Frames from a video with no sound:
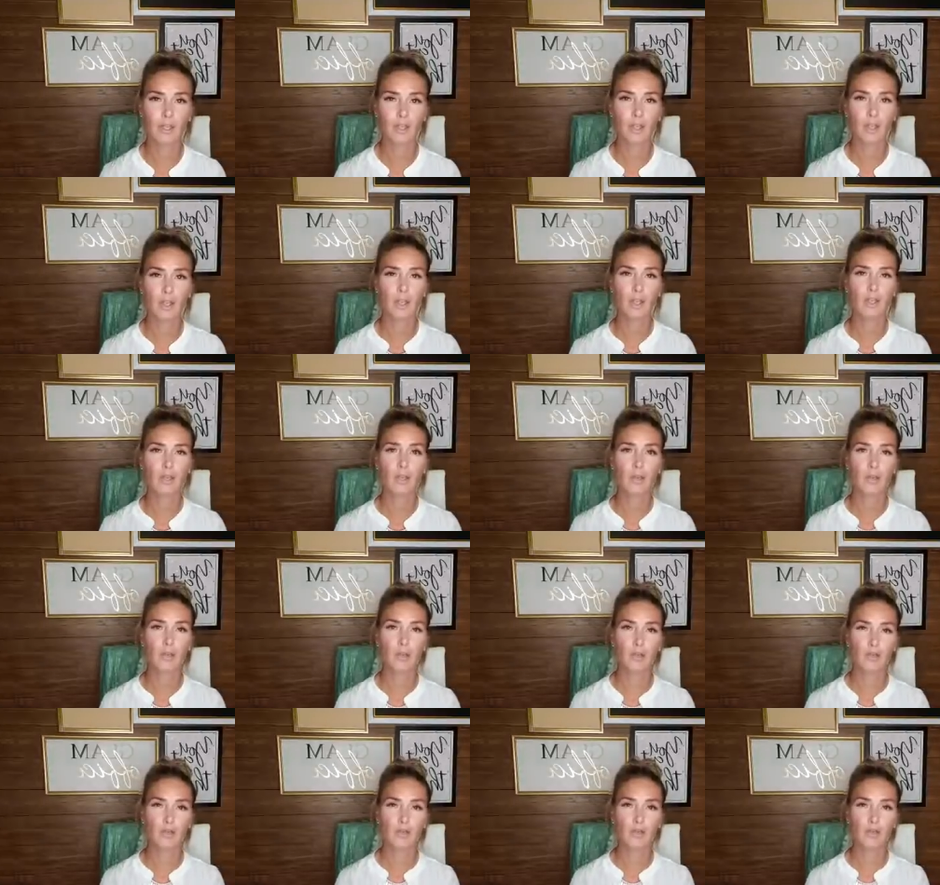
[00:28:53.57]
Run it through
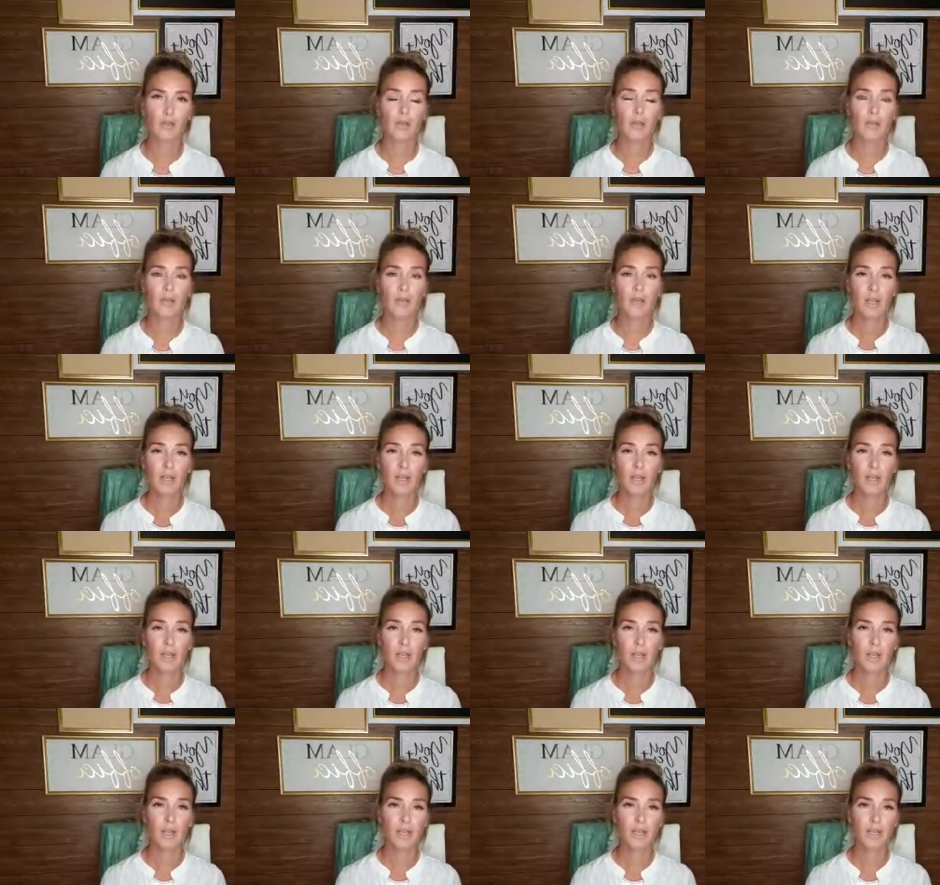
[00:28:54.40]
Canva
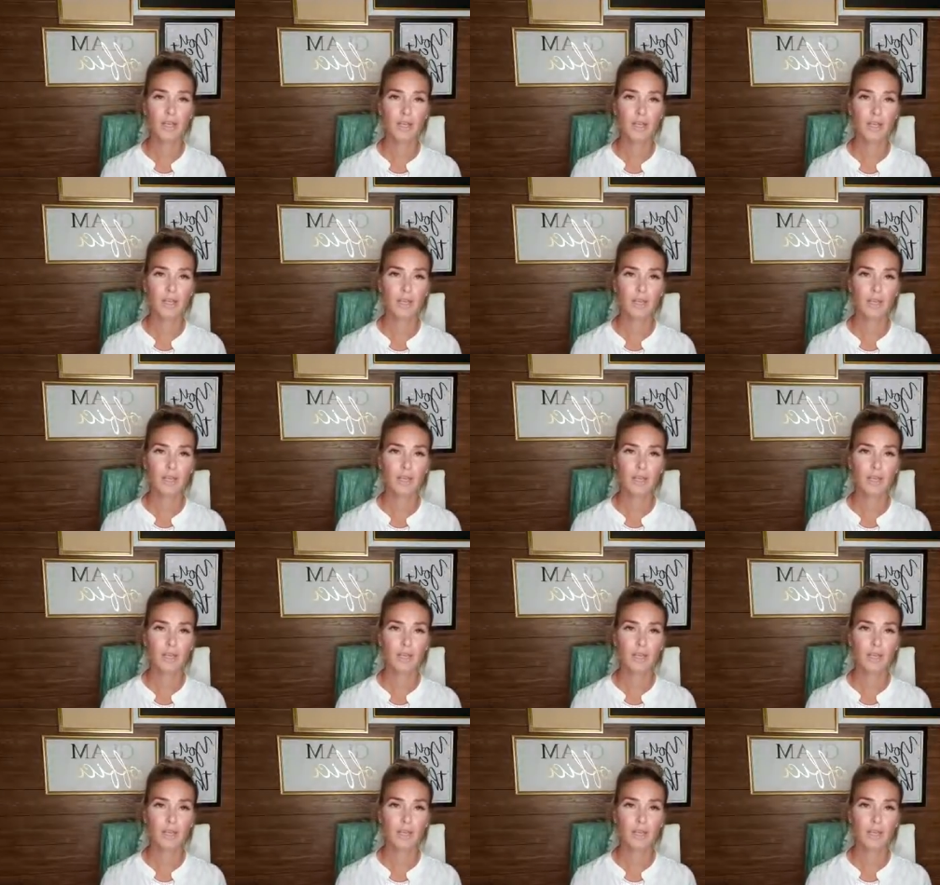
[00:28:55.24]
and